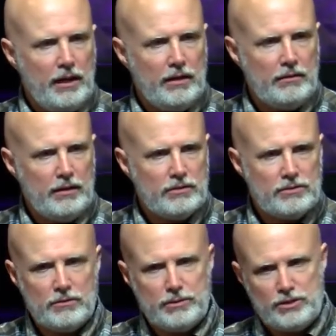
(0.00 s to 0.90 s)
And, and, and
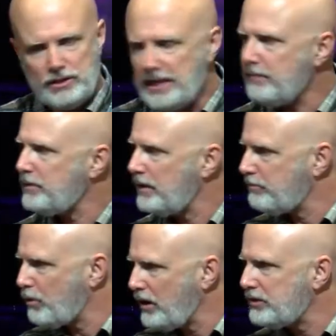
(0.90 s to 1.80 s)
so, but you keep
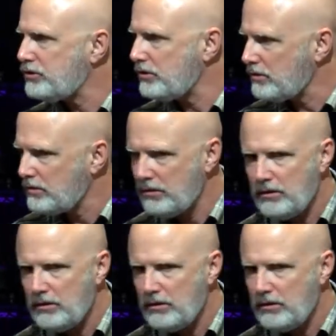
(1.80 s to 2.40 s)
that pressure